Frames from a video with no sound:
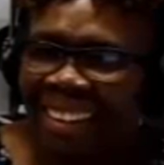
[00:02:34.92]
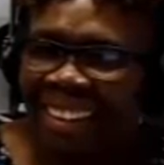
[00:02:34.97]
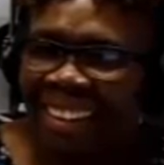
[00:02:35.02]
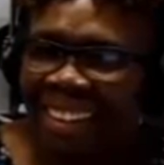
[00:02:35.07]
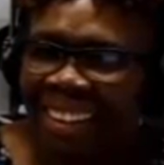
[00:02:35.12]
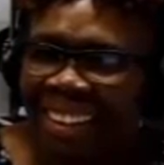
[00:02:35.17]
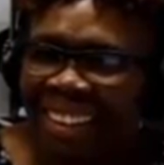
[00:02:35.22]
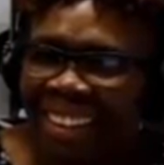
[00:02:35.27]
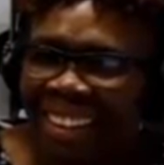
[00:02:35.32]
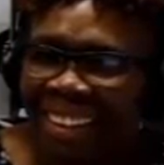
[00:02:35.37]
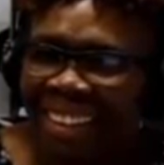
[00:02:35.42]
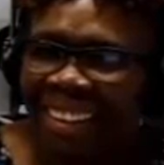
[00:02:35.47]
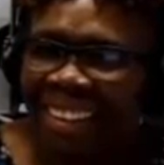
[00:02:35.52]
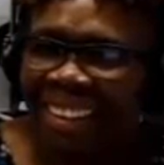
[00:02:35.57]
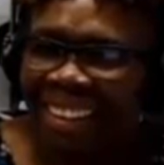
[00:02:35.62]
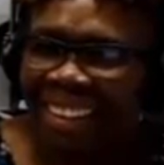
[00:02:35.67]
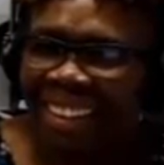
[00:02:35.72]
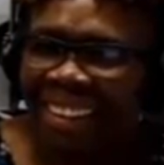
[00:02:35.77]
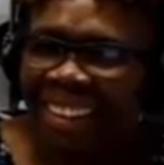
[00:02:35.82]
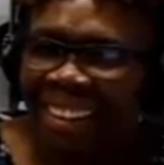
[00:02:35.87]

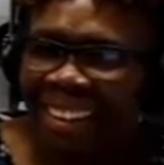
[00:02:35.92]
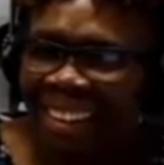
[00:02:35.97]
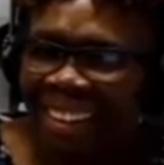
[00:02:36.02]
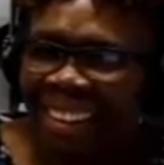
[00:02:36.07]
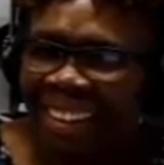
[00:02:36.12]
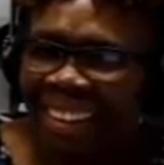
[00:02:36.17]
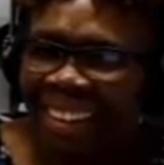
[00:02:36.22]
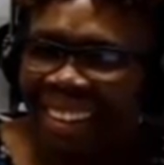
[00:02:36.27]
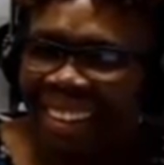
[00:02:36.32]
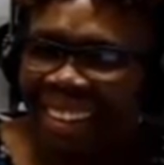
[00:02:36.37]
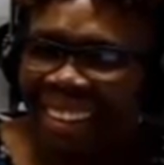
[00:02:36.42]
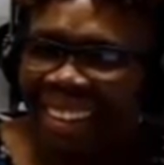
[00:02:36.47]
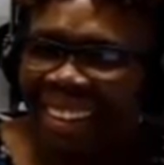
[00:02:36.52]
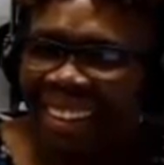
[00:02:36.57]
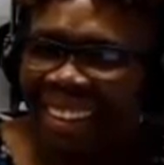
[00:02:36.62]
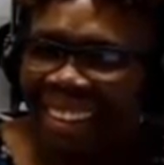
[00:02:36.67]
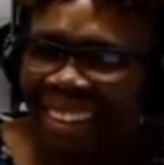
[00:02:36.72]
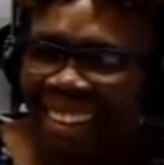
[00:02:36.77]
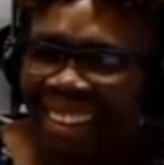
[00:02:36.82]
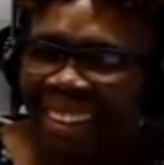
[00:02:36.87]

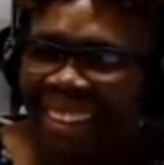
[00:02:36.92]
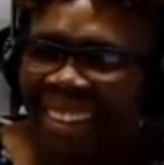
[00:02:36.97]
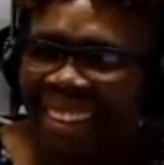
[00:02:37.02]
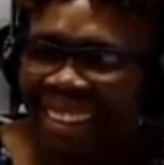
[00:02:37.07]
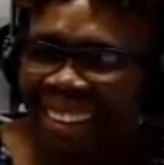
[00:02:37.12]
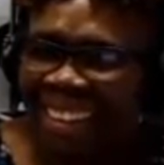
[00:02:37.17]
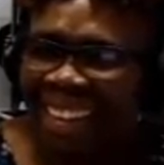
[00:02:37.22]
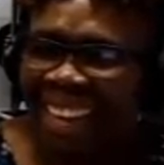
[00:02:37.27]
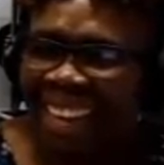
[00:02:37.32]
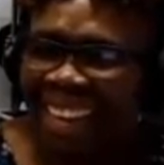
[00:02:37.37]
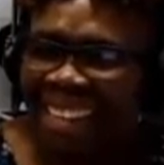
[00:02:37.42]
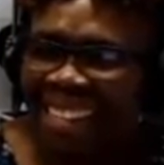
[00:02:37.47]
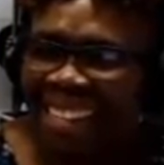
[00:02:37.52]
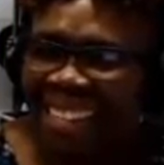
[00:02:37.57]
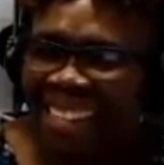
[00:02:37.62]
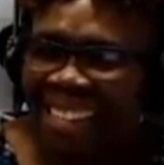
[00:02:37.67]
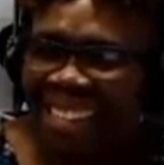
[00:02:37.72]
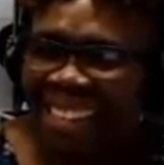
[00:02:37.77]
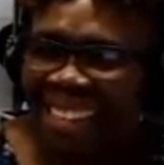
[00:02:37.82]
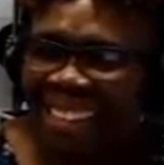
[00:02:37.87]

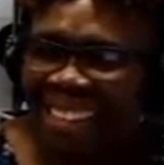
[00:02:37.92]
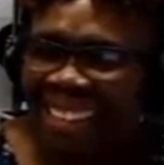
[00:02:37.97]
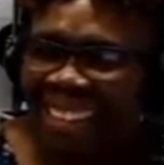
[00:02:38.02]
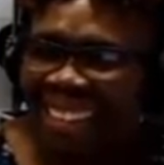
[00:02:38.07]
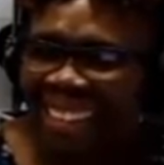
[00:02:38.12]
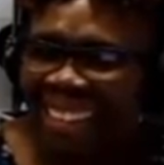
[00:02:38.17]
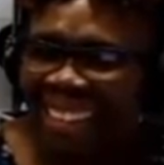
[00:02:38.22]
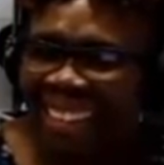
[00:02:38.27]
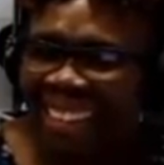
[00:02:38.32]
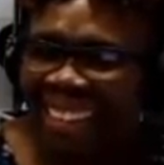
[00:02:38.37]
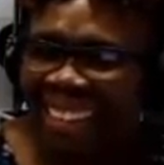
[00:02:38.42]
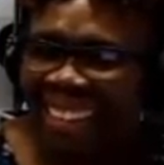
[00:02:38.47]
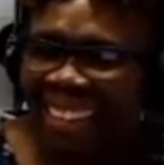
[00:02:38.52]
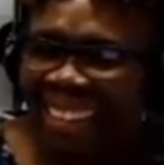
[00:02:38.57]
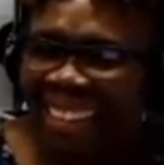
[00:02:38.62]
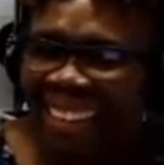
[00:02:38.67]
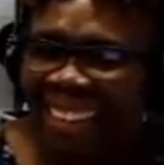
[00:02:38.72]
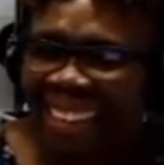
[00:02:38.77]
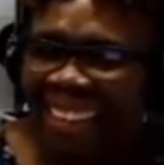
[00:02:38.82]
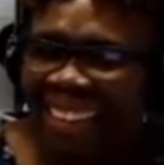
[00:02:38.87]

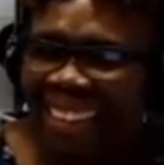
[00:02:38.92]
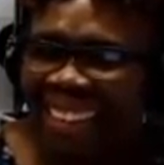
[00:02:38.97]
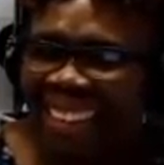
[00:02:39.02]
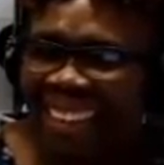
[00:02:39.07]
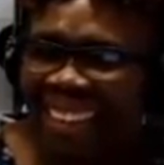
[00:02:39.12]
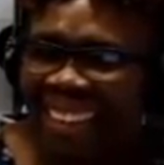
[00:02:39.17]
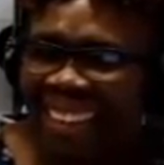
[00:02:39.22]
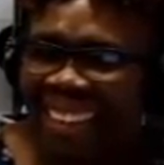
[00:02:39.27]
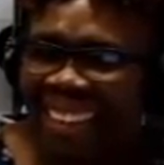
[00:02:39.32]
(not speaking)